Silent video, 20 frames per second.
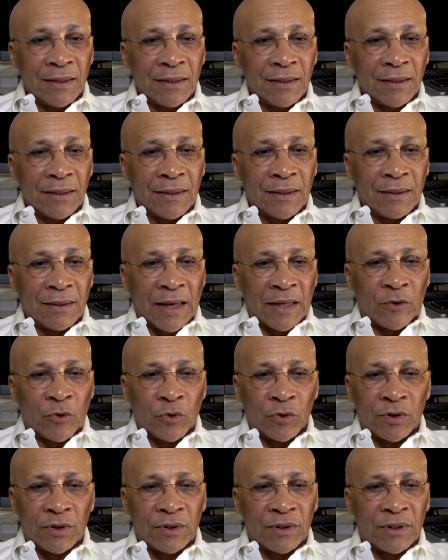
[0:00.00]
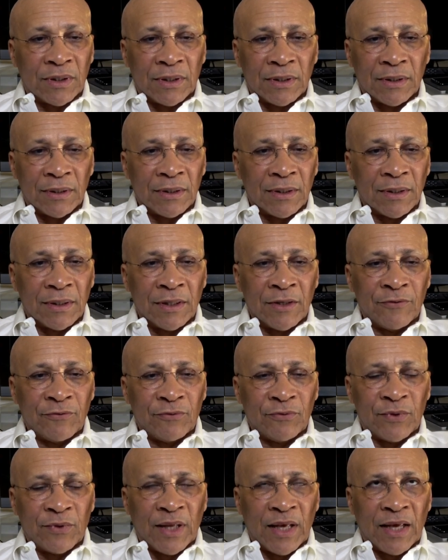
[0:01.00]
I don't.
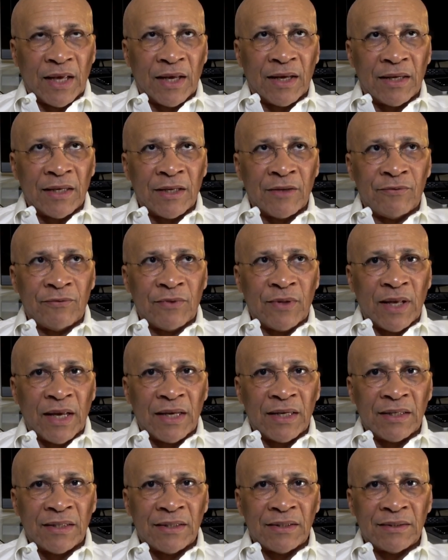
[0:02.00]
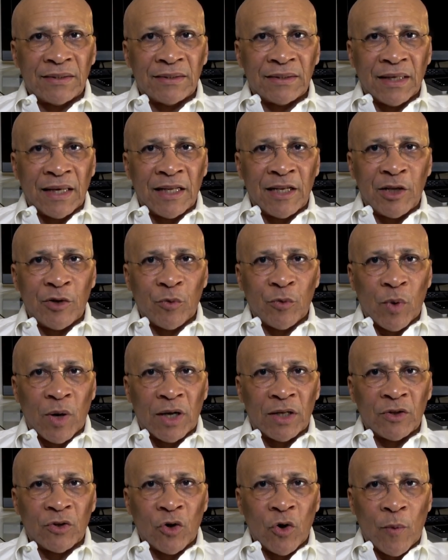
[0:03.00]
If there is
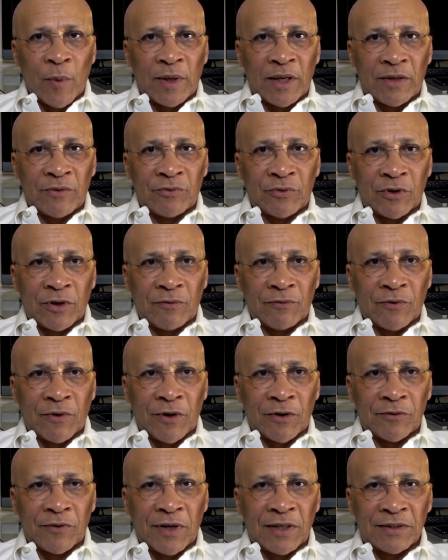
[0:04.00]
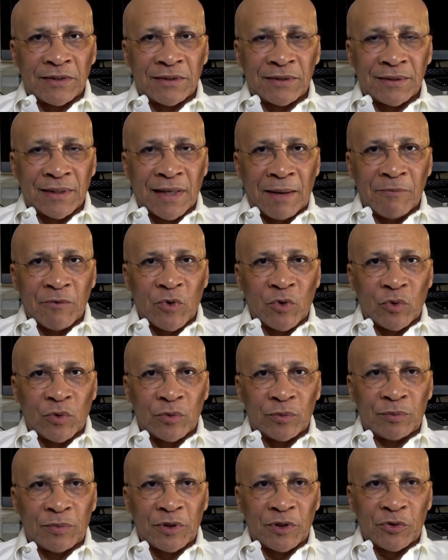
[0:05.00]
anyone going in front of Congress, I'm
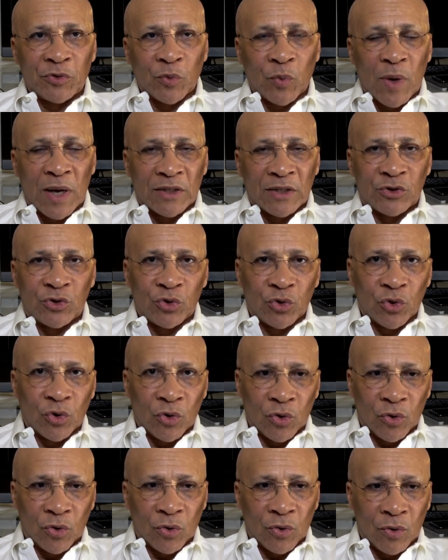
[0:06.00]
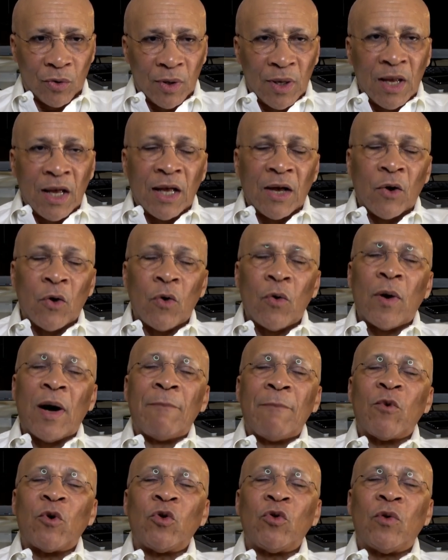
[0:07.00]
gonna please watch your. Oh,
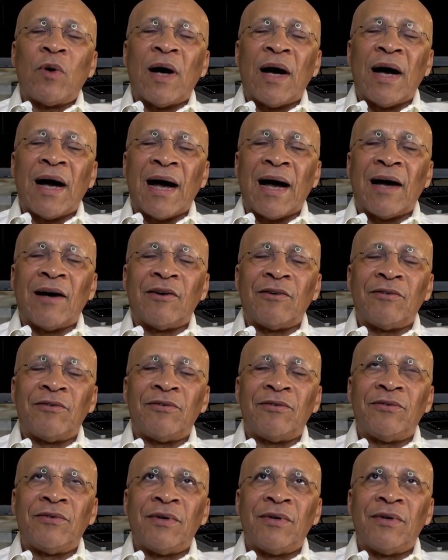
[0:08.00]
I'm gonna have.